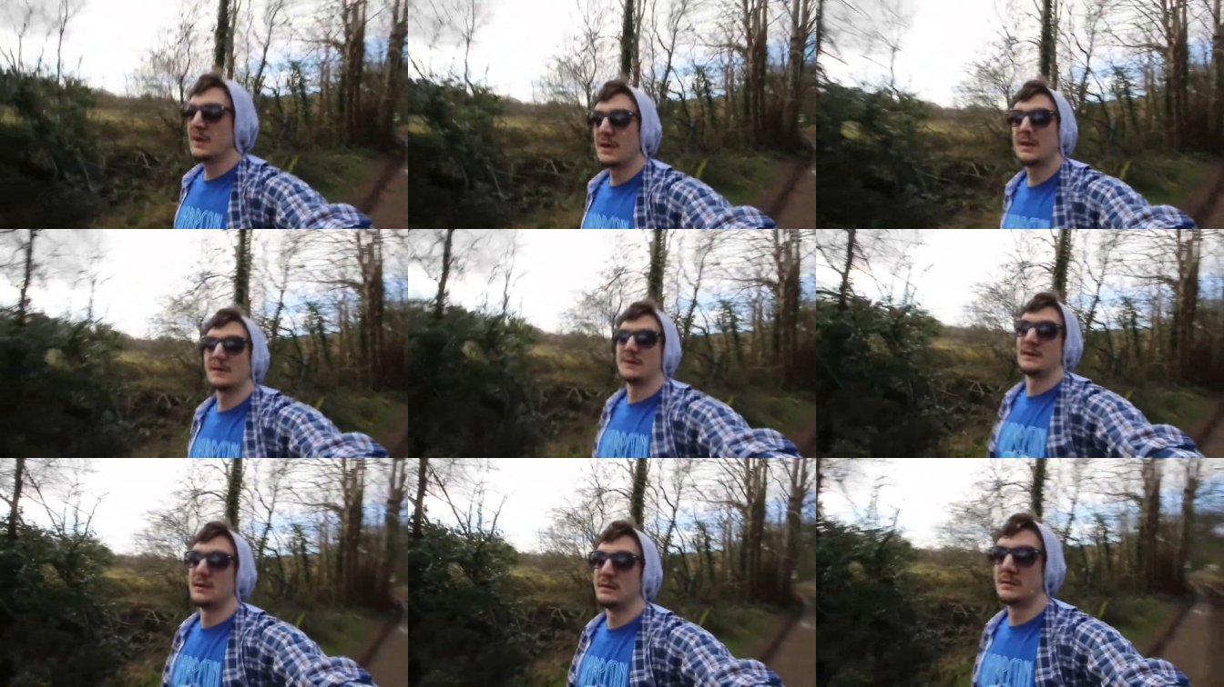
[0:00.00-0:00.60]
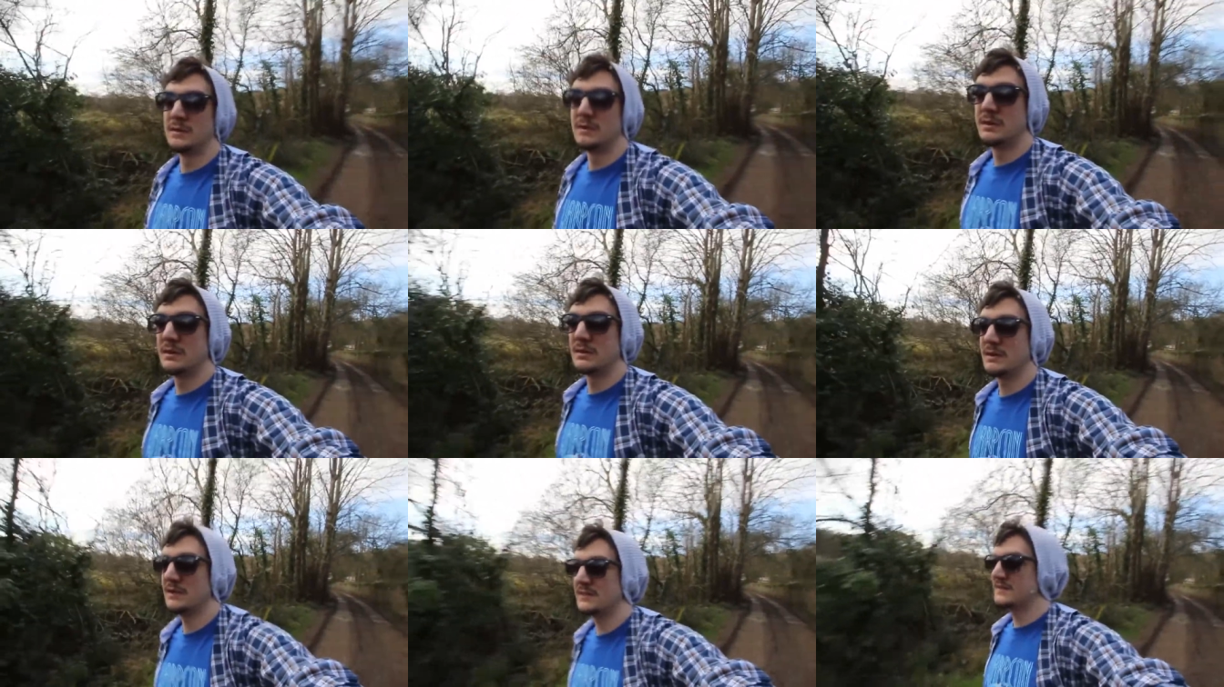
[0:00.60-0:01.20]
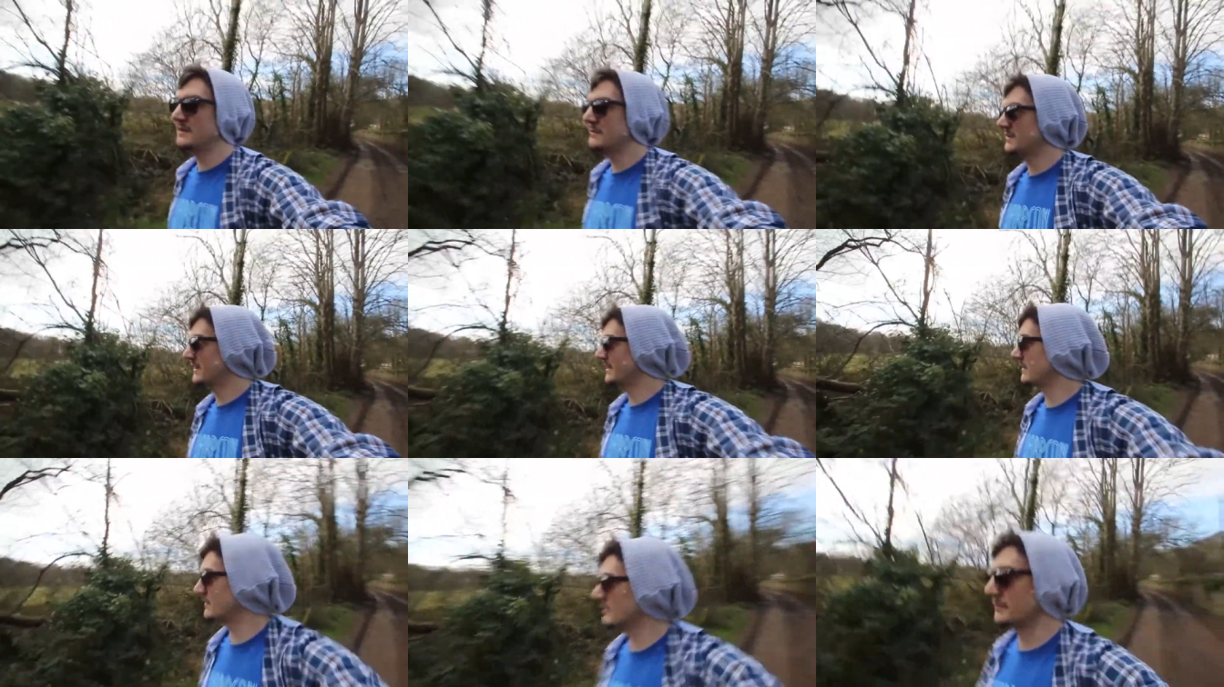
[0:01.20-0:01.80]
I don't know. It seems
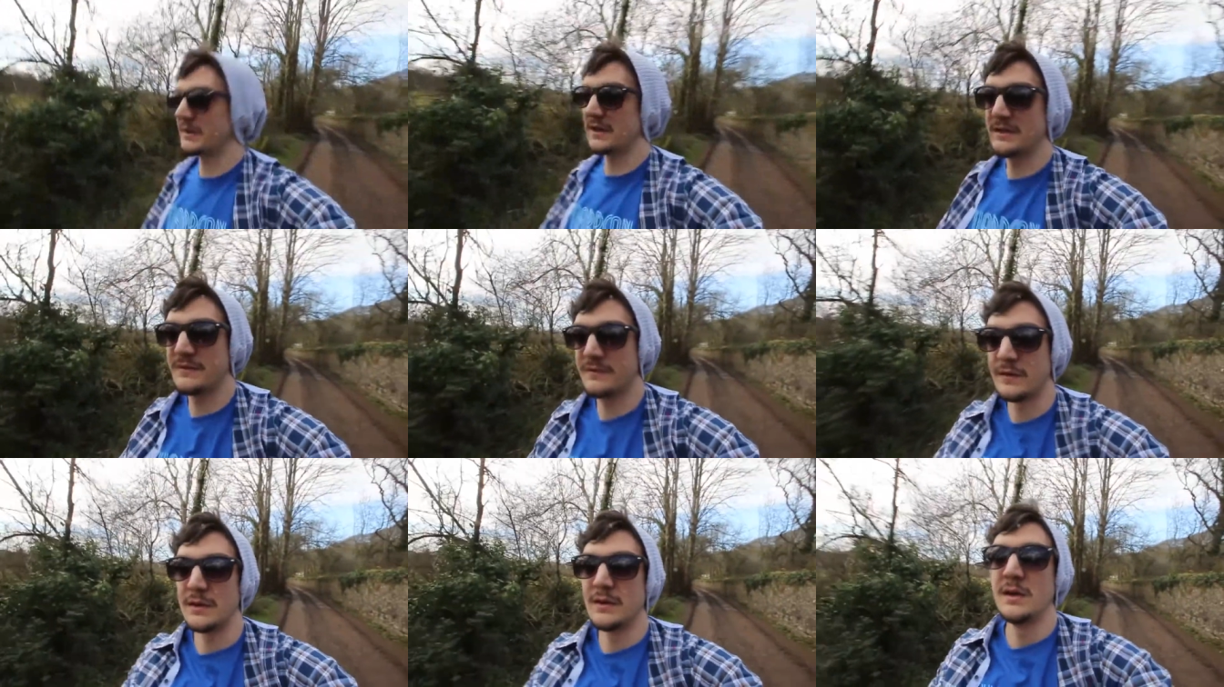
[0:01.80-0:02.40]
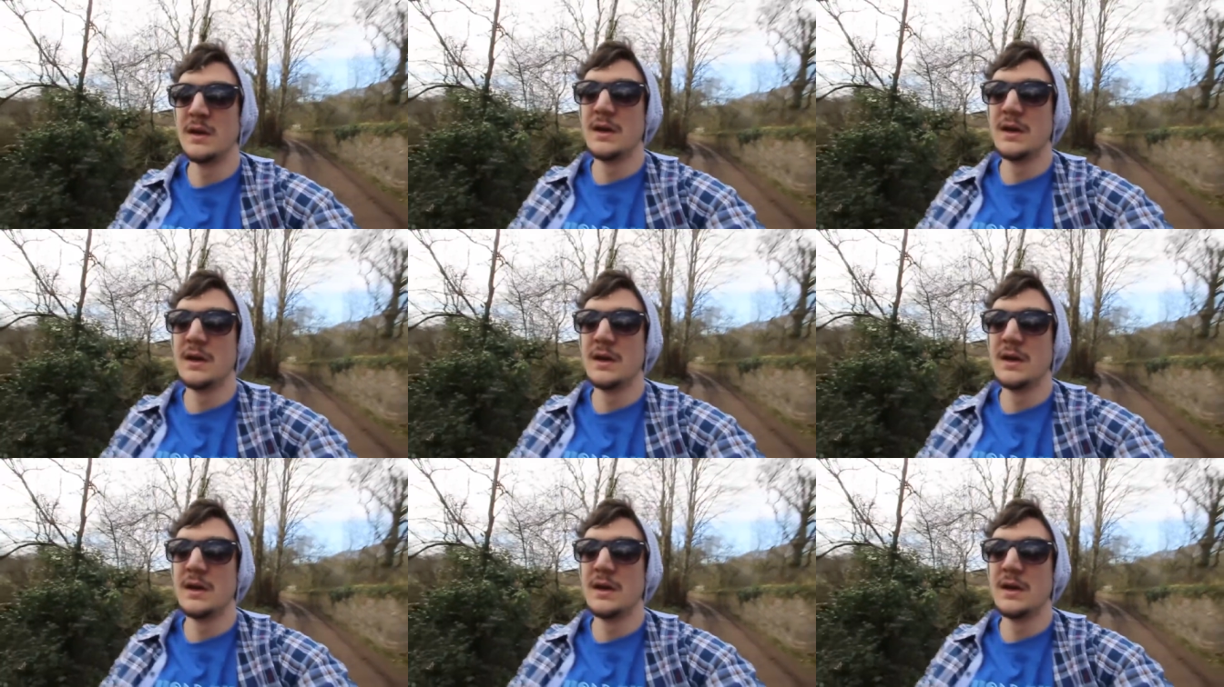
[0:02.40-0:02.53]
like a good place for,